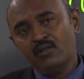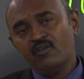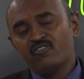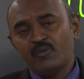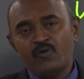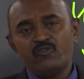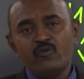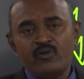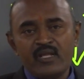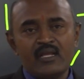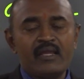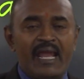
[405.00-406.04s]
Suppose you
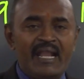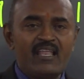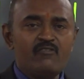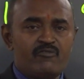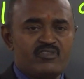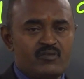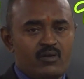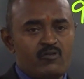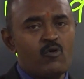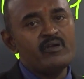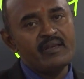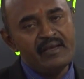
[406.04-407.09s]
take 1857
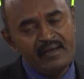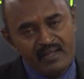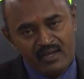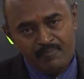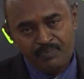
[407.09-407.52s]
revolt in India,